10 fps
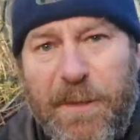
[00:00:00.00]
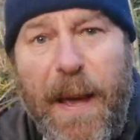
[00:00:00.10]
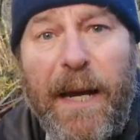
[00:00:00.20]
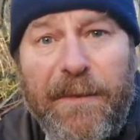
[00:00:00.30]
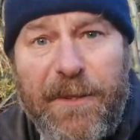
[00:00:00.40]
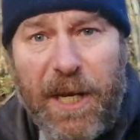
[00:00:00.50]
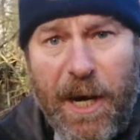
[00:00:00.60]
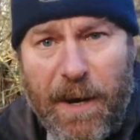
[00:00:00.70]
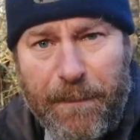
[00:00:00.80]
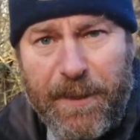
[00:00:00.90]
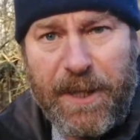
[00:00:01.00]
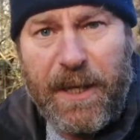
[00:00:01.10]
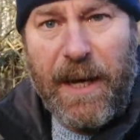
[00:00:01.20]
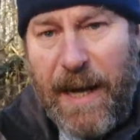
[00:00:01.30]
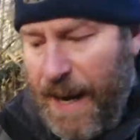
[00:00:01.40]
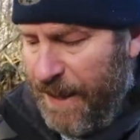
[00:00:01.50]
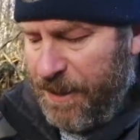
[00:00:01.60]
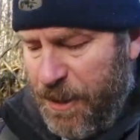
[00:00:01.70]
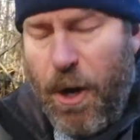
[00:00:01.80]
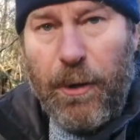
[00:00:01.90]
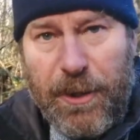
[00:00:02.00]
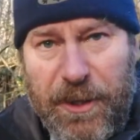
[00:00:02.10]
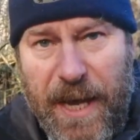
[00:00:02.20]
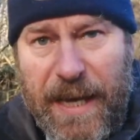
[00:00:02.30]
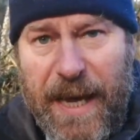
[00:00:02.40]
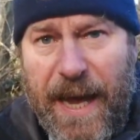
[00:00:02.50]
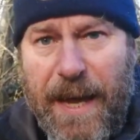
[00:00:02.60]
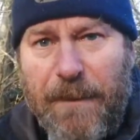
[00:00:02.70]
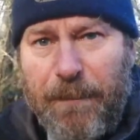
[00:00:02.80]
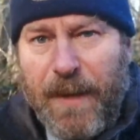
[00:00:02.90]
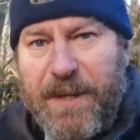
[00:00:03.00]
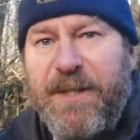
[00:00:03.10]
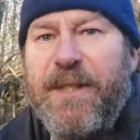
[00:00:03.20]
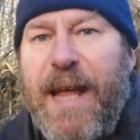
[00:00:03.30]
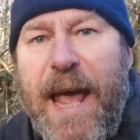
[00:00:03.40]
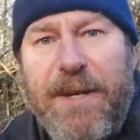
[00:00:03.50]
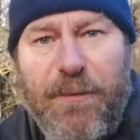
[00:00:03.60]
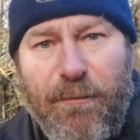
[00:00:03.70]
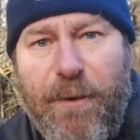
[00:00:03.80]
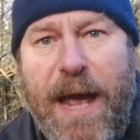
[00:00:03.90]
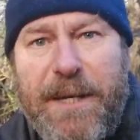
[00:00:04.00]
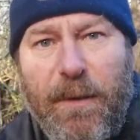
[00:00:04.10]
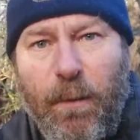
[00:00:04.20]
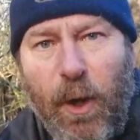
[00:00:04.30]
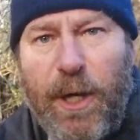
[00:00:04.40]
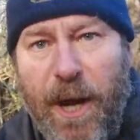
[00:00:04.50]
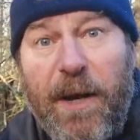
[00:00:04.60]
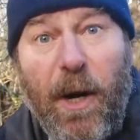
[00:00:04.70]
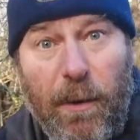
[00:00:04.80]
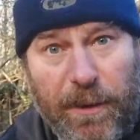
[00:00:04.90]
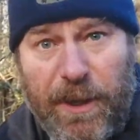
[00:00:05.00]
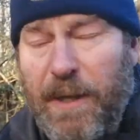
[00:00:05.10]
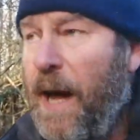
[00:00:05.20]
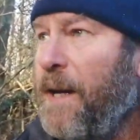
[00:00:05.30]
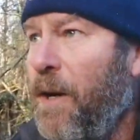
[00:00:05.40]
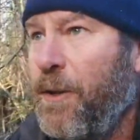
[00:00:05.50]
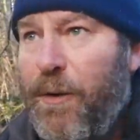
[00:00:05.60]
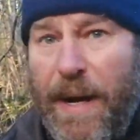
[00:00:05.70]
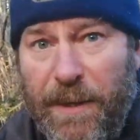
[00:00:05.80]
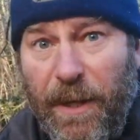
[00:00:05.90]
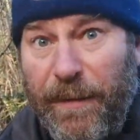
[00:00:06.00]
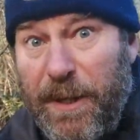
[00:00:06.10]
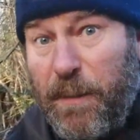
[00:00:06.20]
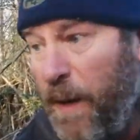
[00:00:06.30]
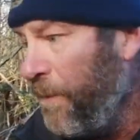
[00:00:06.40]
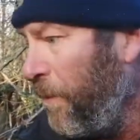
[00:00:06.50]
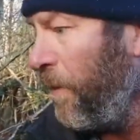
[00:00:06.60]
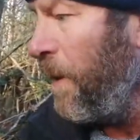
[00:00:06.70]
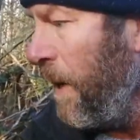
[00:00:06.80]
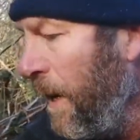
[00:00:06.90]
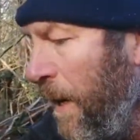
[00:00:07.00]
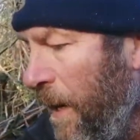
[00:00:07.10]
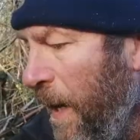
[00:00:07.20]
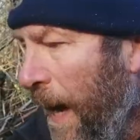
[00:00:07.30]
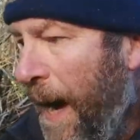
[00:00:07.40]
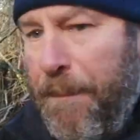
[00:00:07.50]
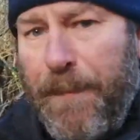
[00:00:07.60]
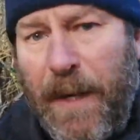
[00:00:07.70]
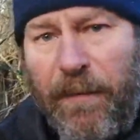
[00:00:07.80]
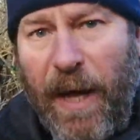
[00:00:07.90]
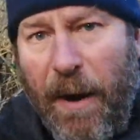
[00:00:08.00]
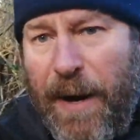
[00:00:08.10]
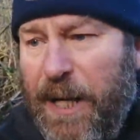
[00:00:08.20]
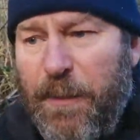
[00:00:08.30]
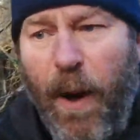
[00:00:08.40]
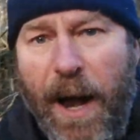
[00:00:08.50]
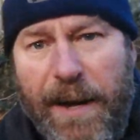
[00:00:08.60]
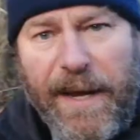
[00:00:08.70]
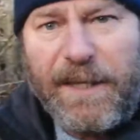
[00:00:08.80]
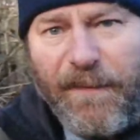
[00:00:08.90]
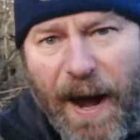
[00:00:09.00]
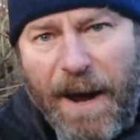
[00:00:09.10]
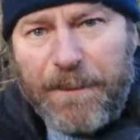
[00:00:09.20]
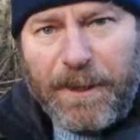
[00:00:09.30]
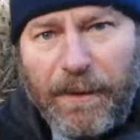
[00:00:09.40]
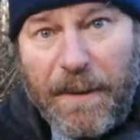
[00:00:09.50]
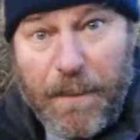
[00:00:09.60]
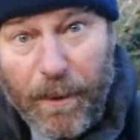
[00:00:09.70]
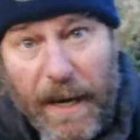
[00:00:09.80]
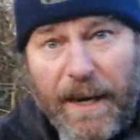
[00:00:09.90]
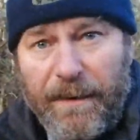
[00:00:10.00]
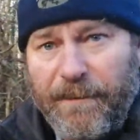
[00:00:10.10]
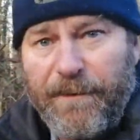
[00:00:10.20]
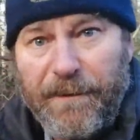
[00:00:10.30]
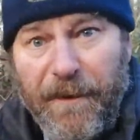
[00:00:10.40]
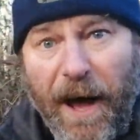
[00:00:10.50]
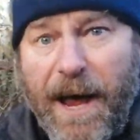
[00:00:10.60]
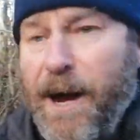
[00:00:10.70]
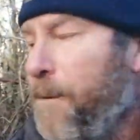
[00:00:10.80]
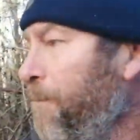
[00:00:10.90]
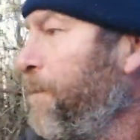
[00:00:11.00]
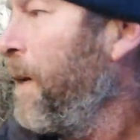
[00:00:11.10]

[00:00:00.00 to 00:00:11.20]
smell of turps and it's not sticky, it's dead red wood. I got I got tricked on this one. Um, so this one is absolutely brilliant for fire.